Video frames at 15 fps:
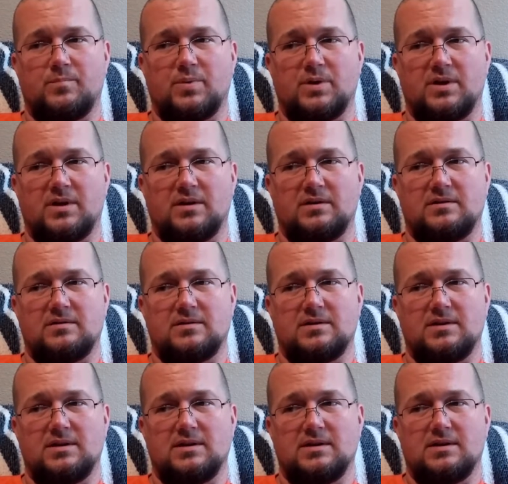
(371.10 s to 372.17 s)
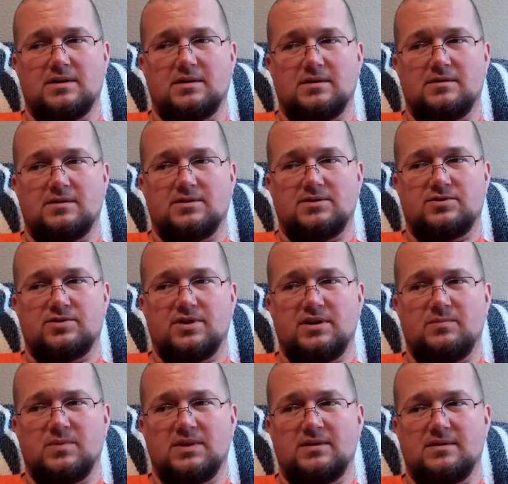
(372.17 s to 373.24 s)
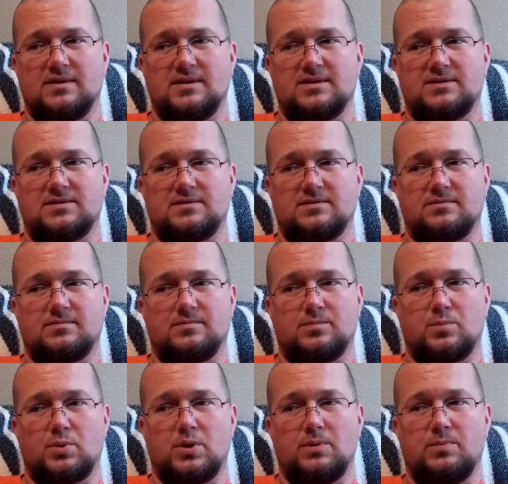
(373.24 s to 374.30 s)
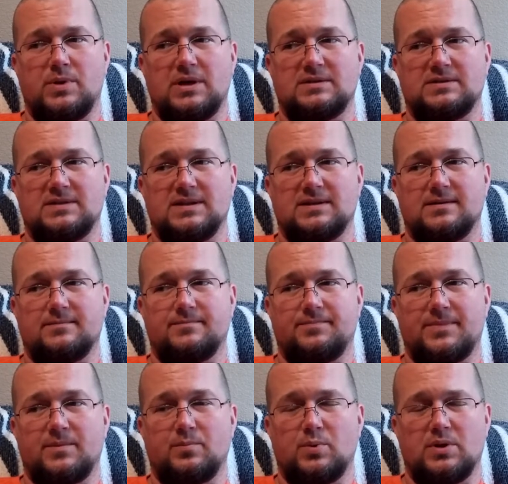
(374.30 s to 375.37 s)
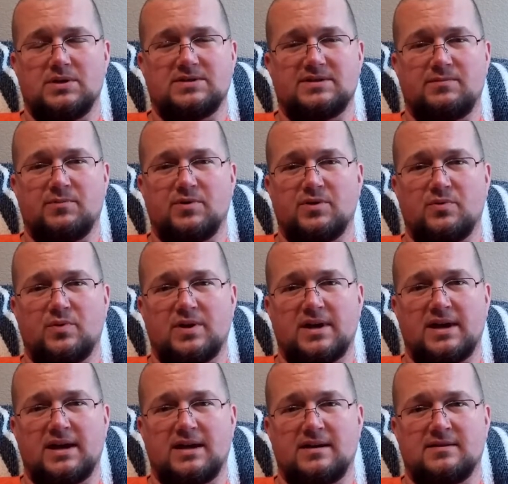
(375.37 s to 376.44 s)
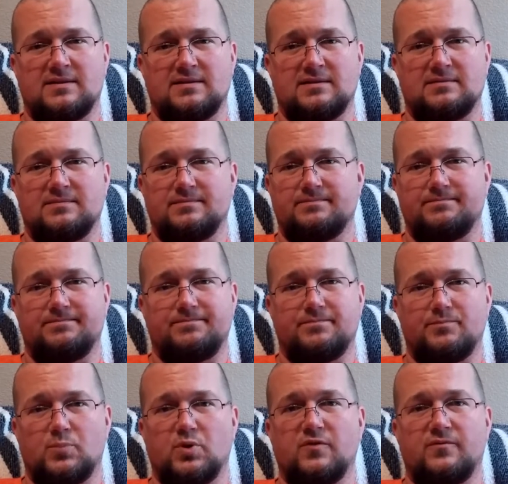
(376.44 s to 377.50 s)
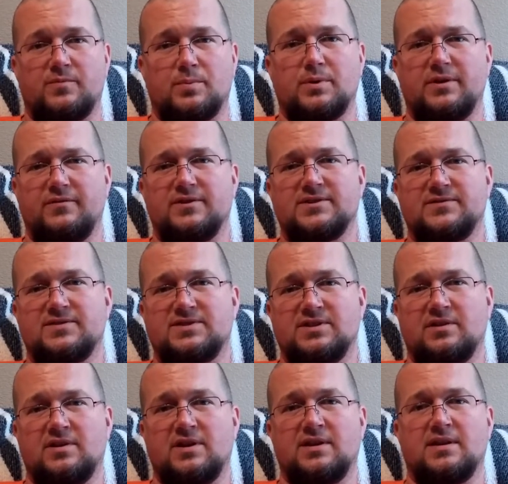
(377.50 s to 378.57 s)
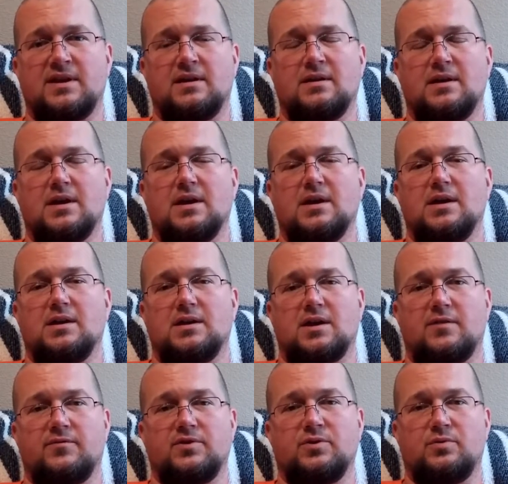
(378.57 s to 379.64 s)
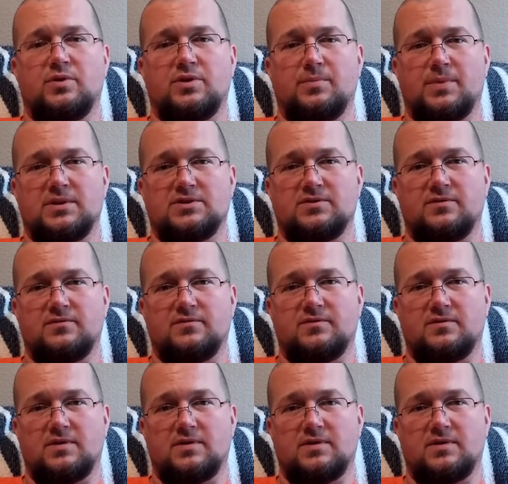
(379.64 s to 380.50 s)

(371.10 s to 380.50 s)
But the treatment is pretty basic and pretty similar to what I had at the previous facility. They cover you with a bunch of